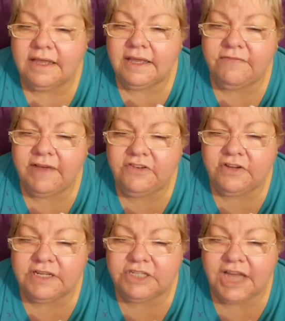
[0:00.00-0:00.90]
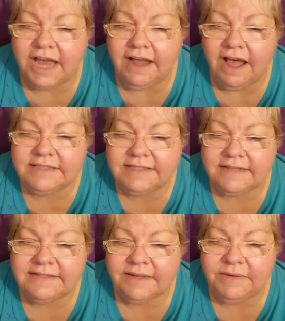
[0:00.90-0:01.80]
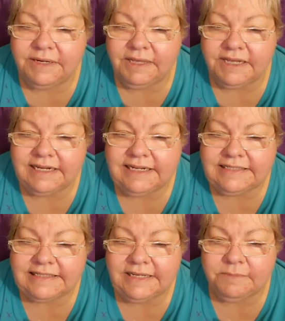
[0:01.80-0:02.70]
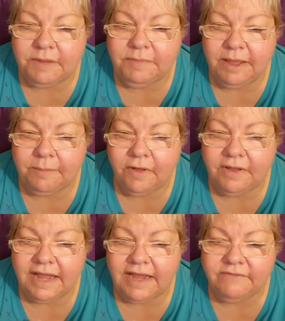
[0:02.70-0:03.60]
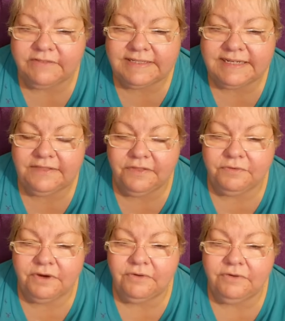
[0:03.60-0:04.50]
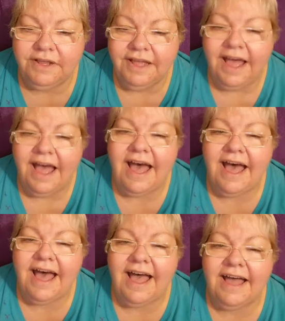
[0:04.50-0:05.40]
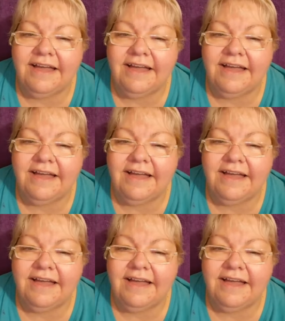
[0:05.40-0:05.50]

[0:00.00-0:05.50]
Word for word: If I took a shot of hot sauce, I wouldn't get any sleep. I'd be up all night visiting the throne. Ha!